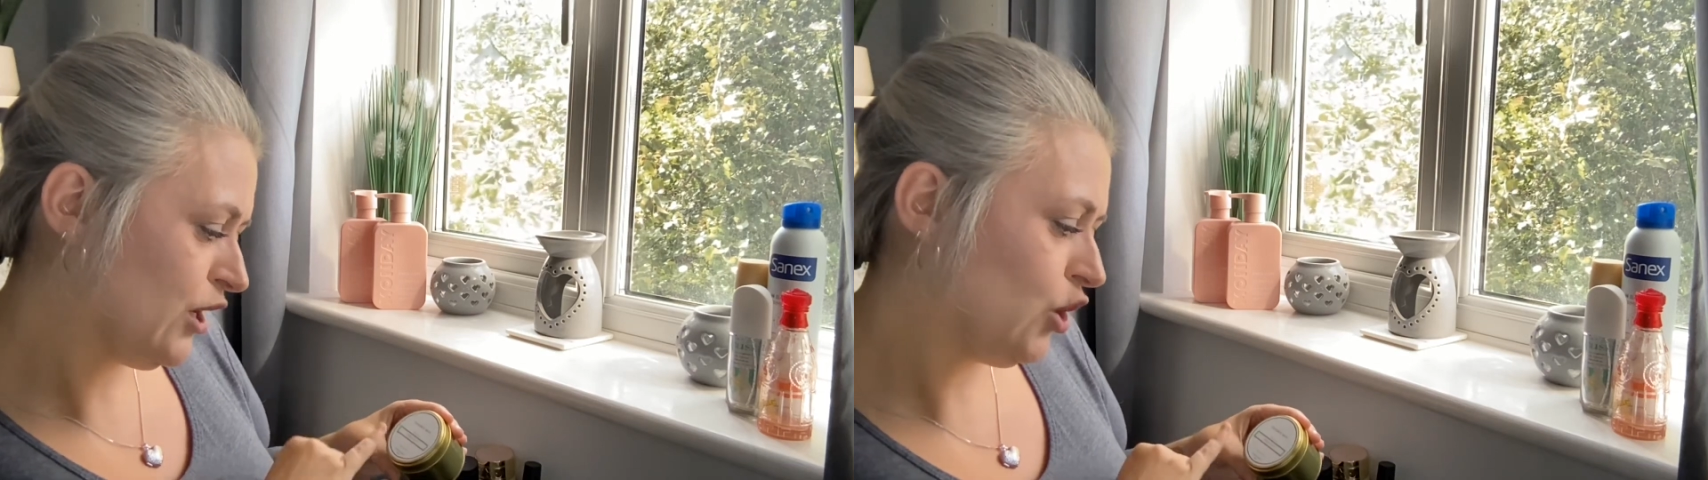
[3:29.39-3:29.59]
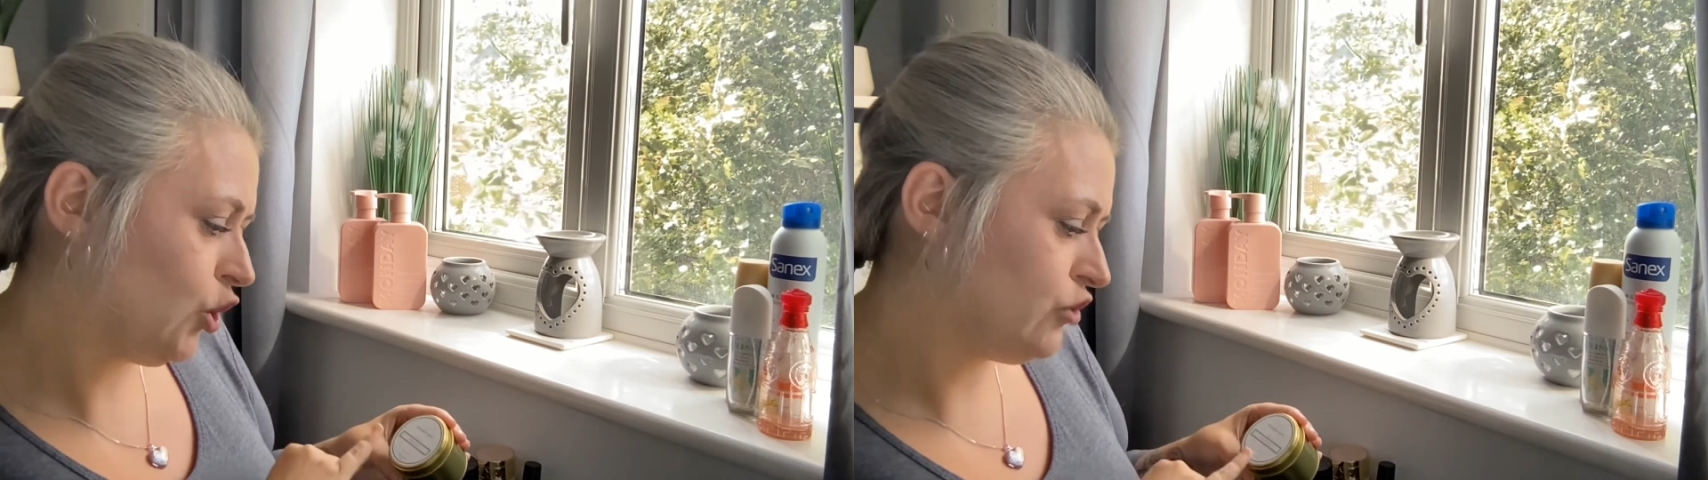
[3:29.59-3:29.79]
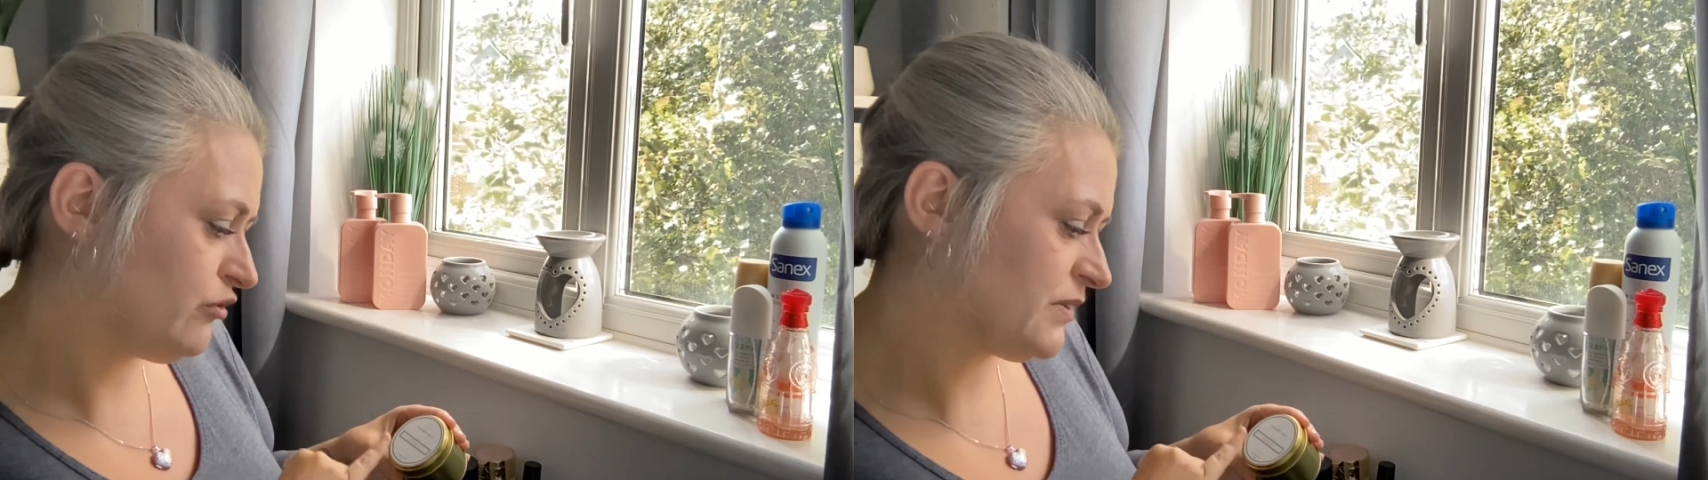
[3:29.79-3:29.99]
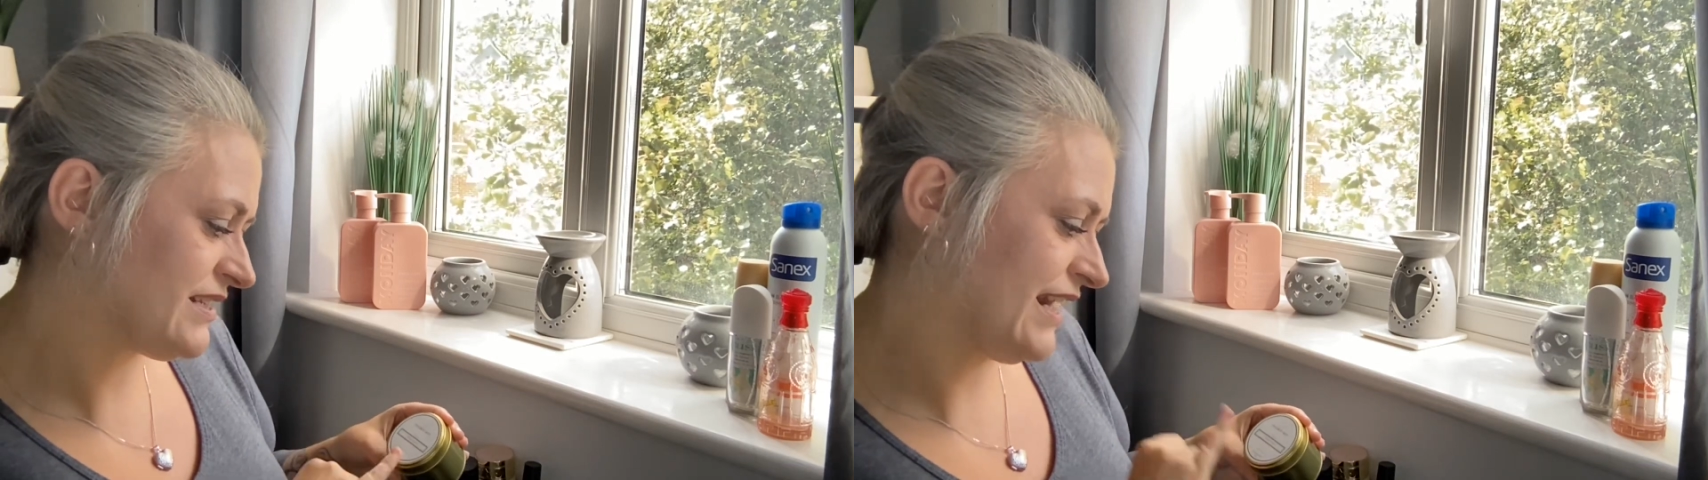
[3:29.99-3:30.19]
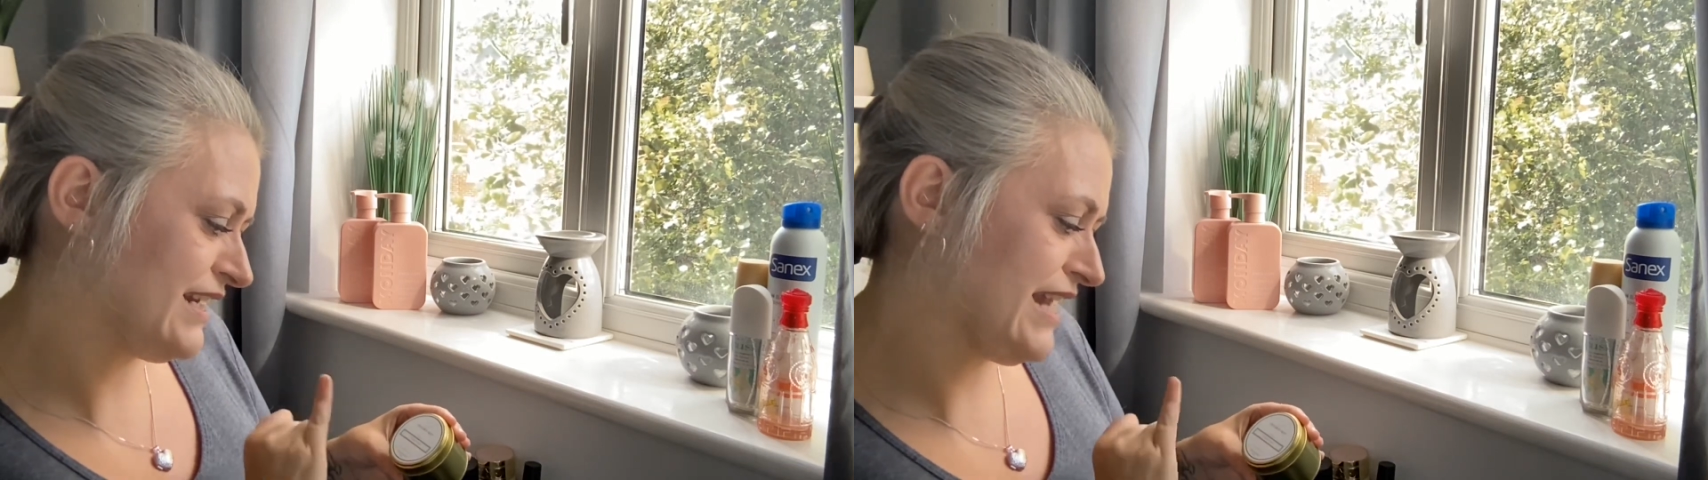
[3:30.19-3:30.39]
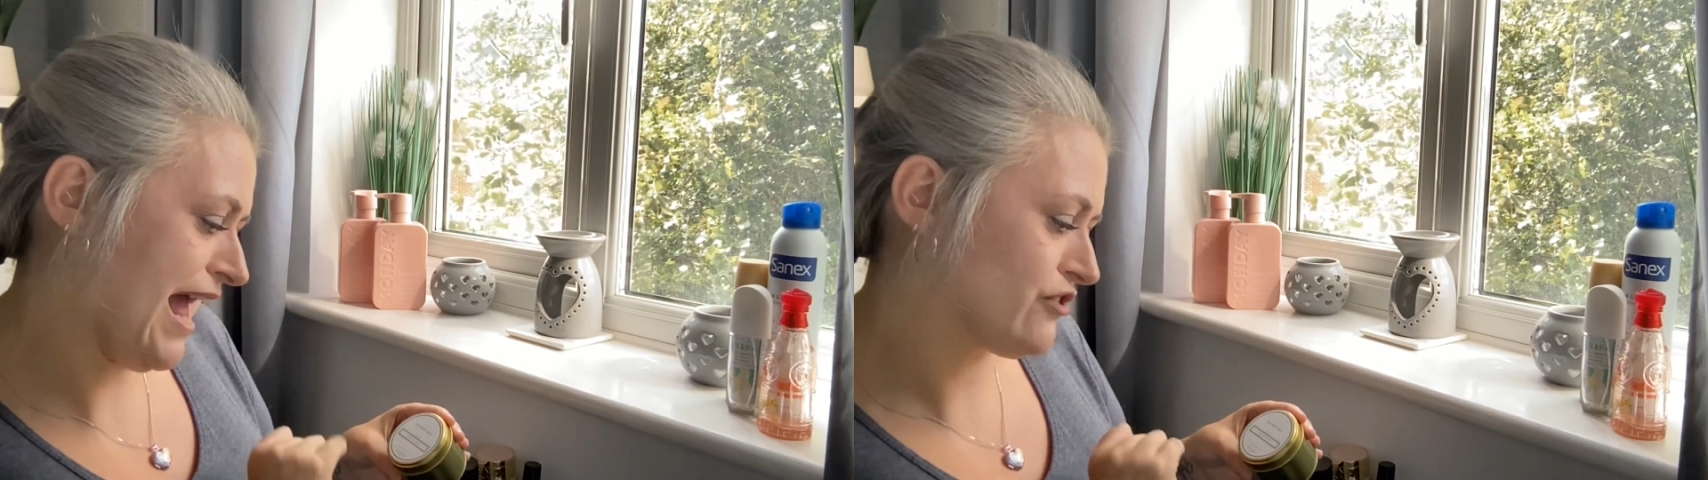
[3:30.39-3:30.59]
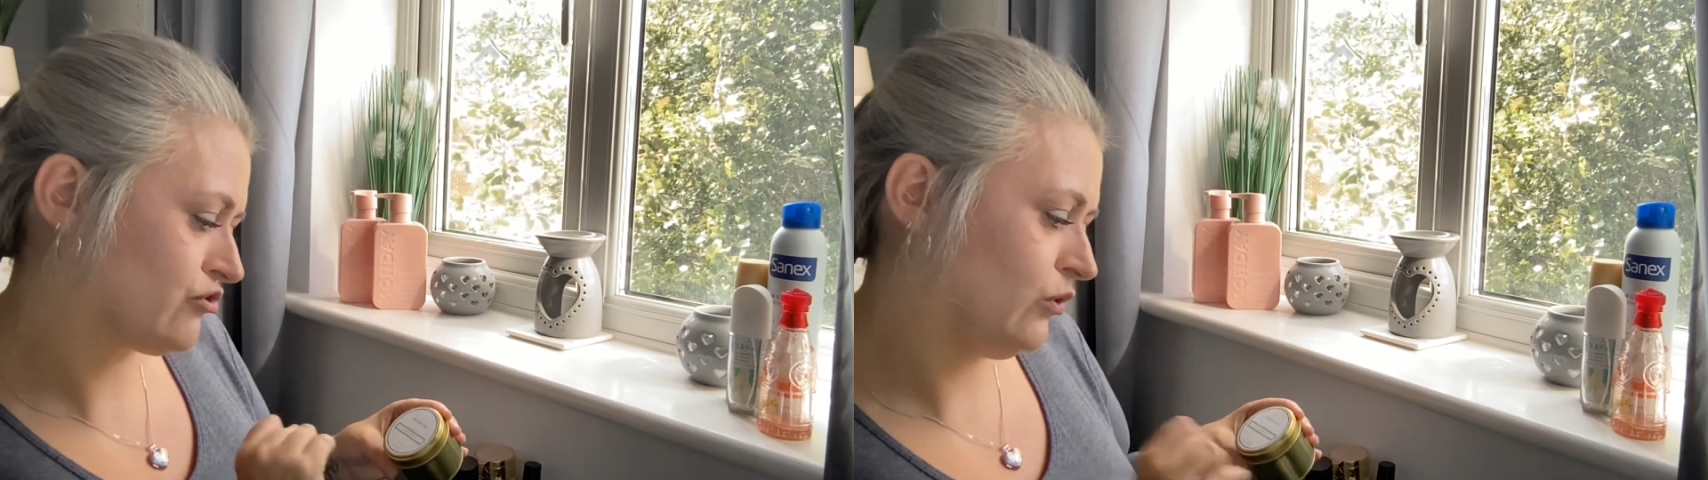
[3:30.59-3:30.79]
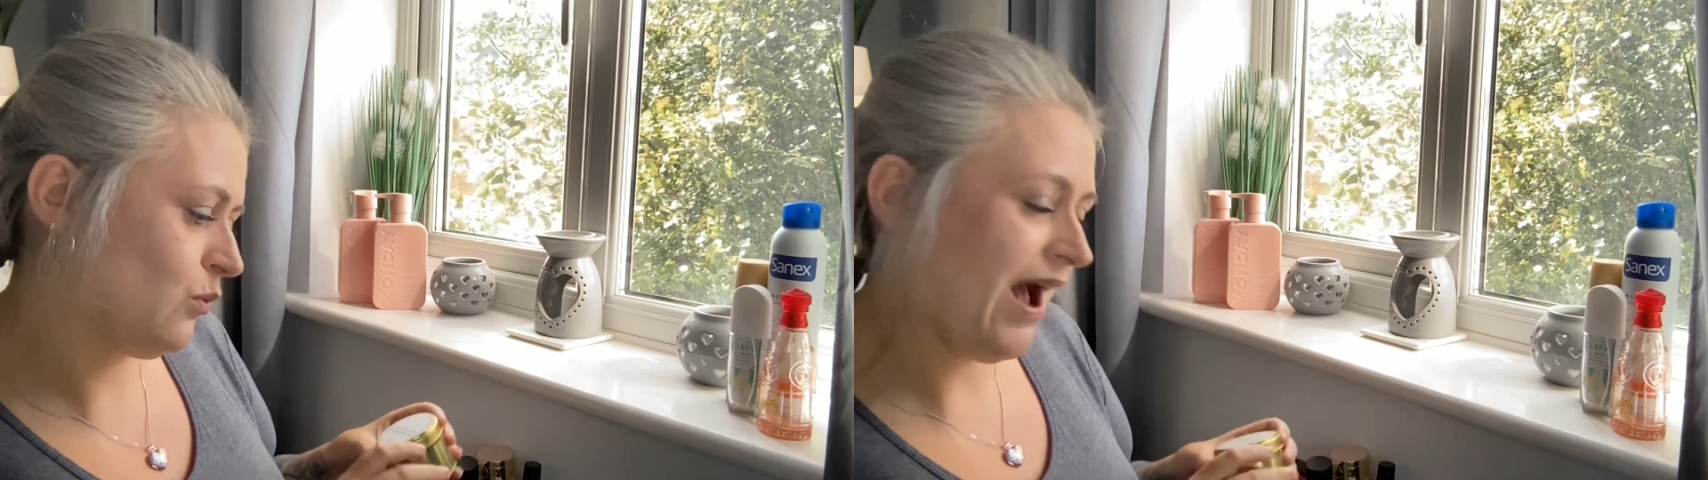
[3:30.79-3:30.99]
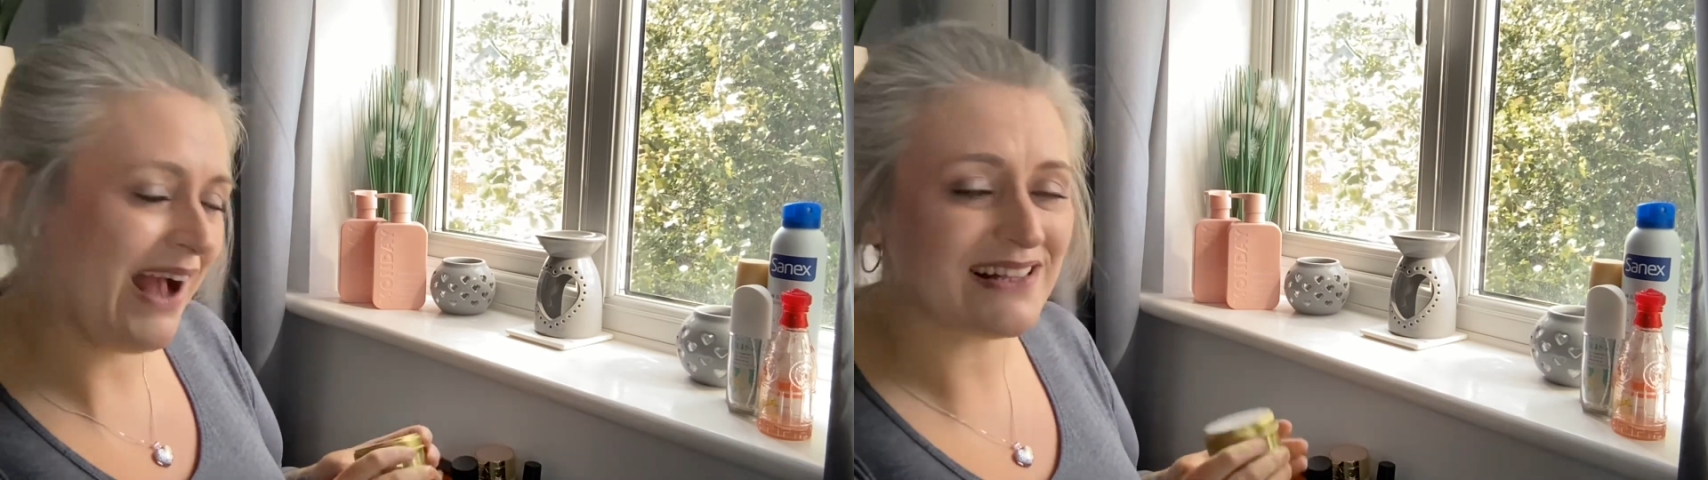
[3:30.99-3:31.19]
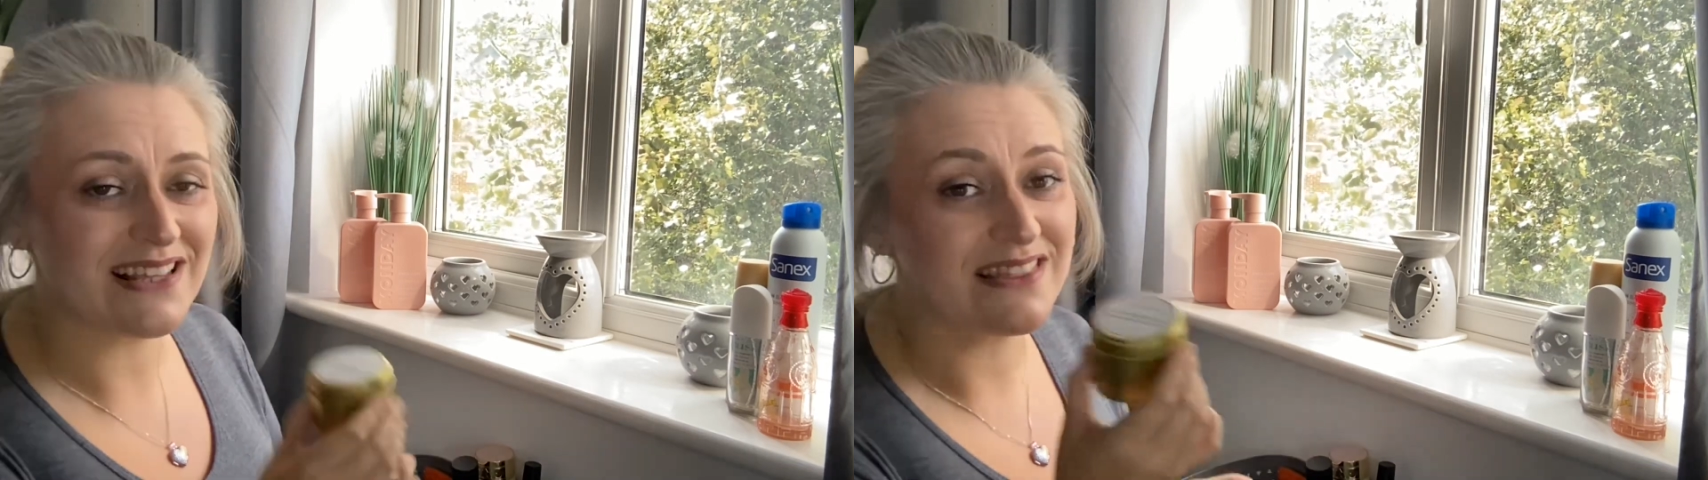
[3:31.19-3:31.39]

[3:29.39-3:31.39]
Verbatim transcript: one hundred percent natural wax.